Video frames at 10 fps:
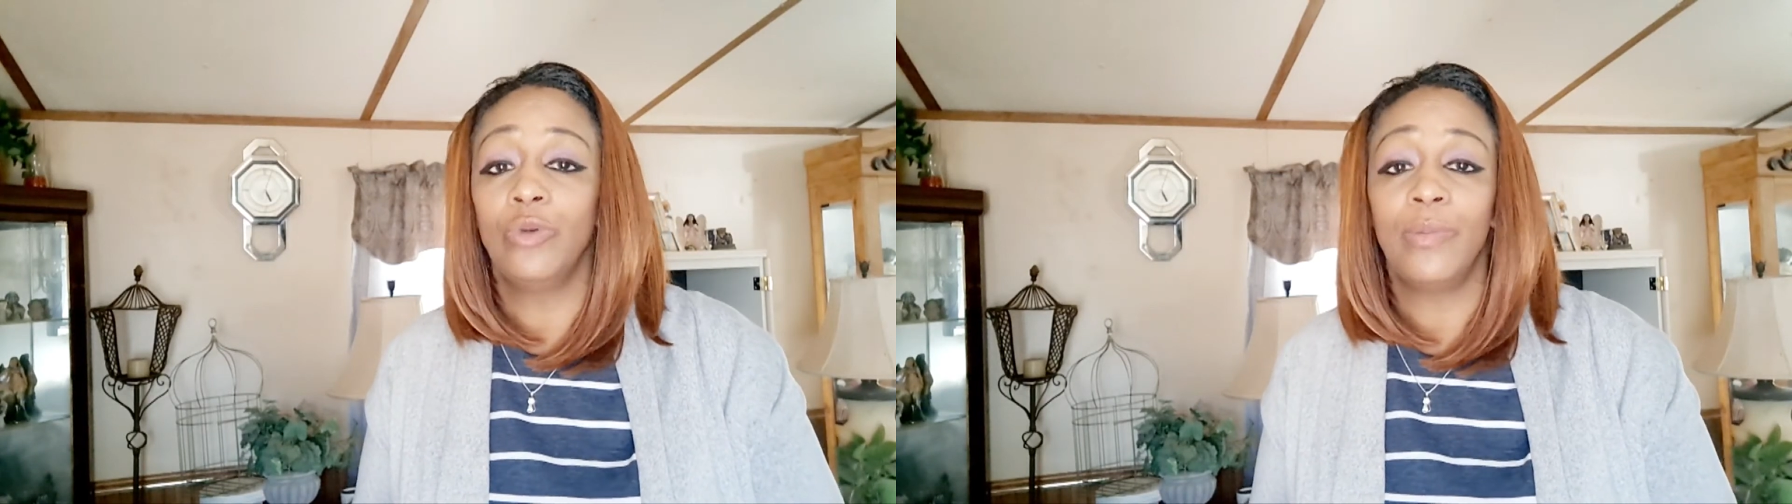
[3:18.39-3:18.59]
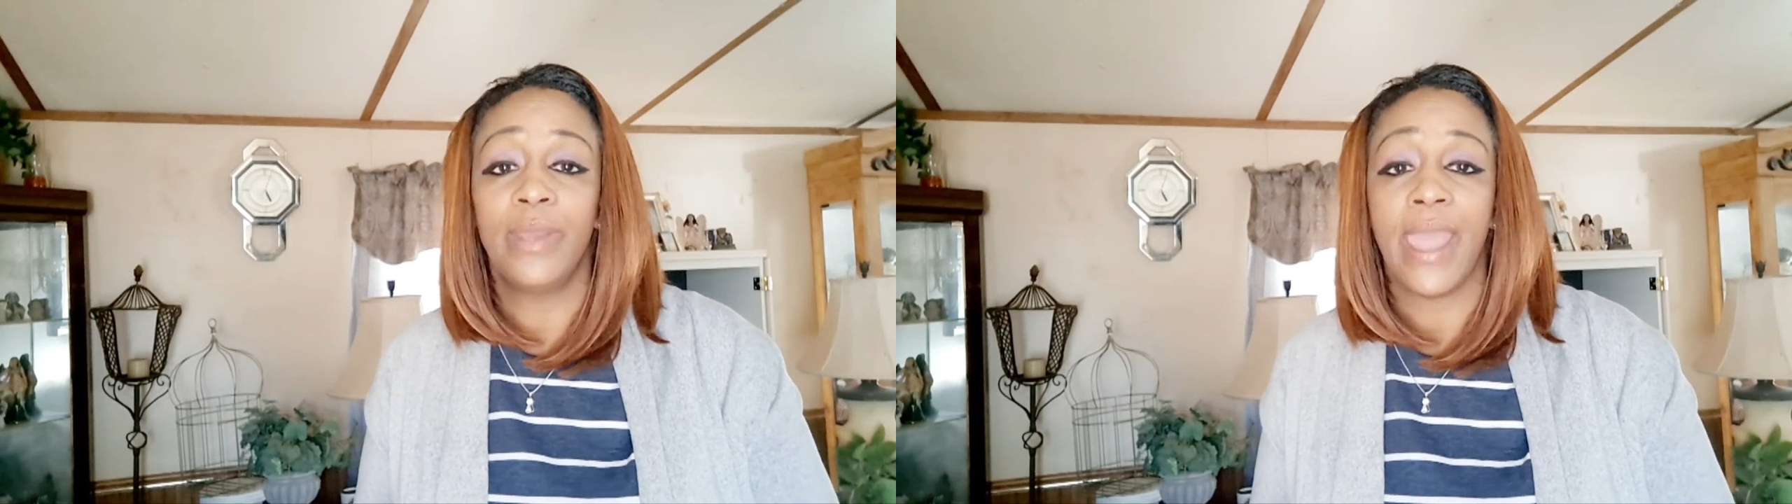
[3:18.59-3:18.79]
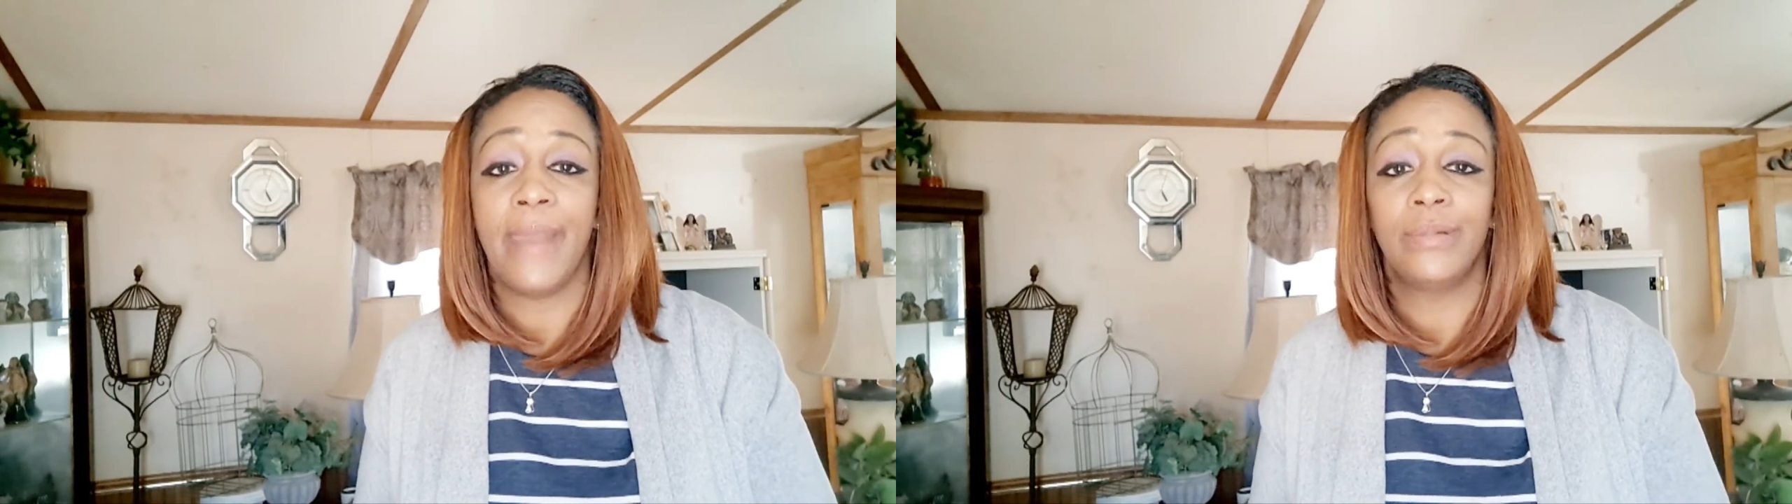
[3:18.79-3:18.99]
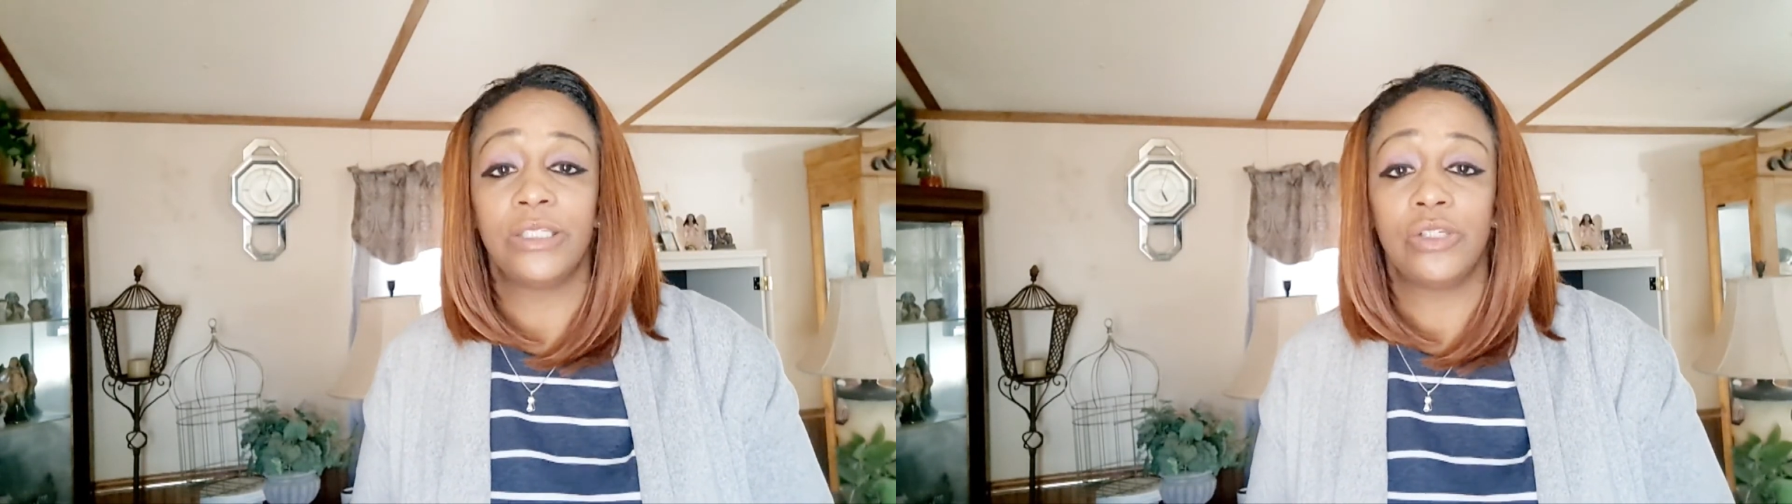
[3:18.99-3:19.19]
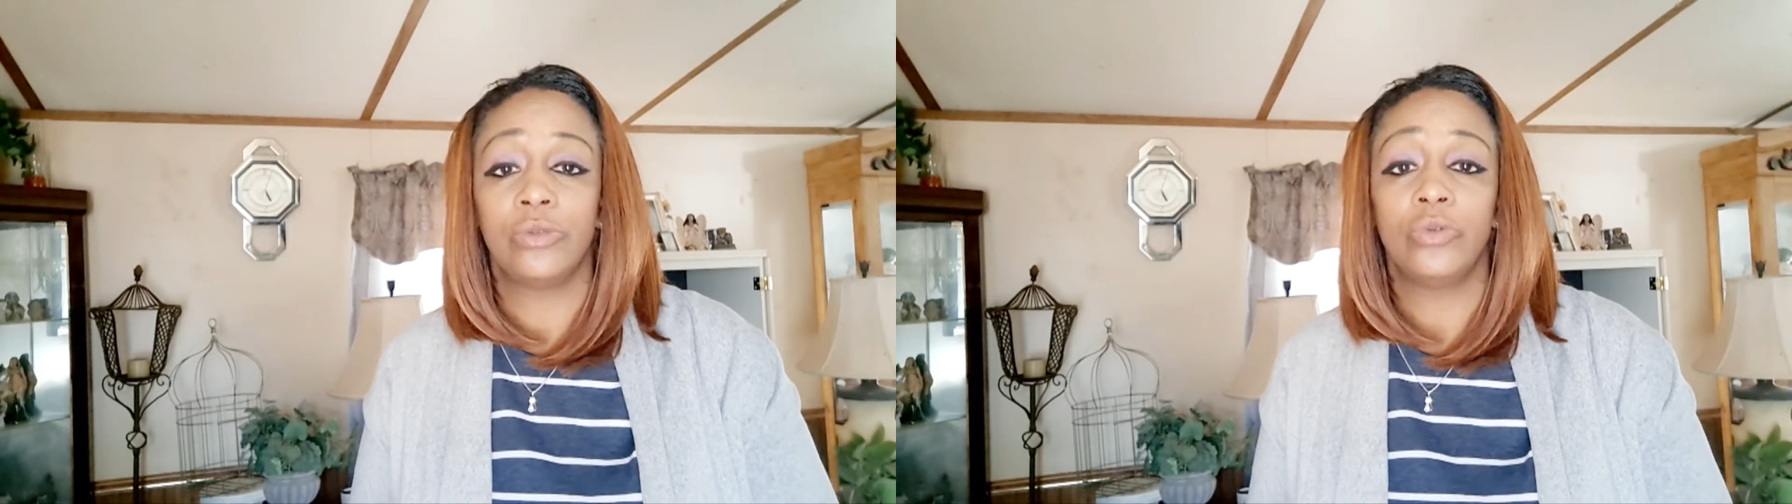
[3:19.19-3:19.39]
will be able
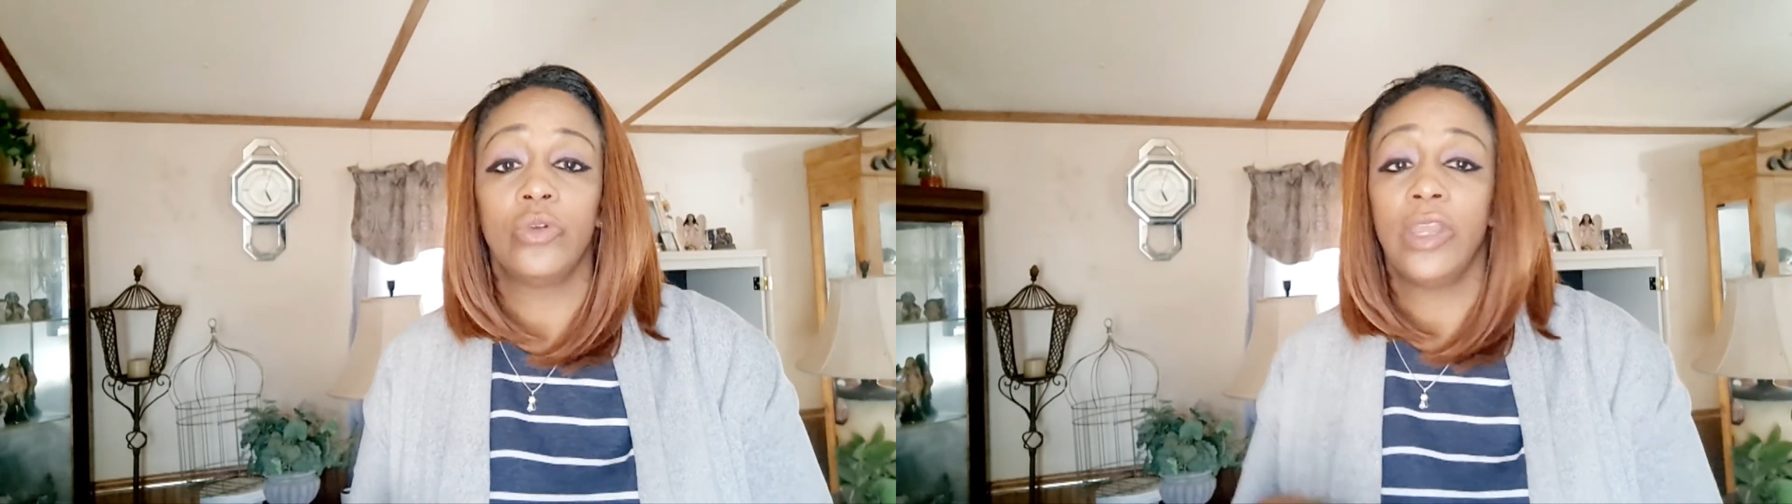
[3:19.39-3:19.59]
to